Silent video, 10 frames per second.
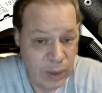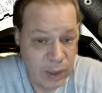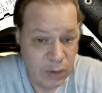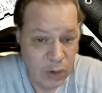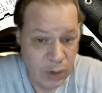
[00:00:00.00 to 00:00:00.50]

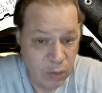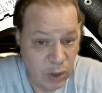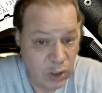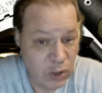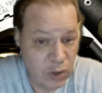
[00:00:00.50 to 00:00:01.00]
If you don't have it
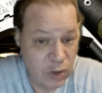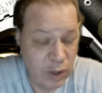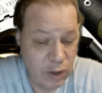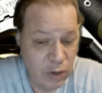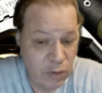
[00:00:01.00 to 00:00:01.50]
registered and
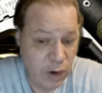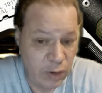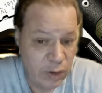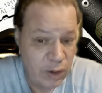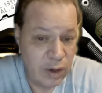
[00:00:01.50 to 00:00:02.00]
you fire the
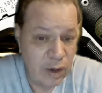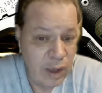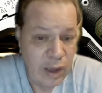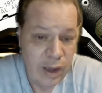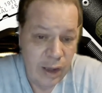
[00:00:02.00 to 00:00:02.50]
gun,
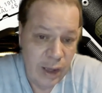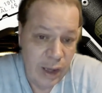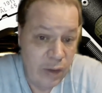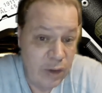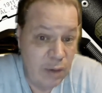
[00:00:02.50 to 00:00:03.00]

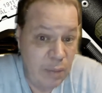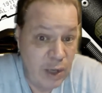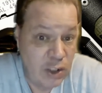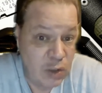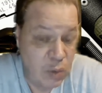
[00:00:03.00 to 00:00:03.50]
how are they going to
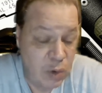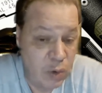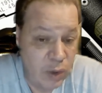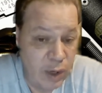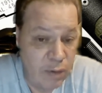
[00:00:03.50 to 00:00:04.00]
match it to where who
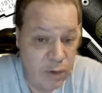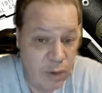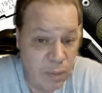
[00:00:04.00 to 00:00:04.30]
it came from?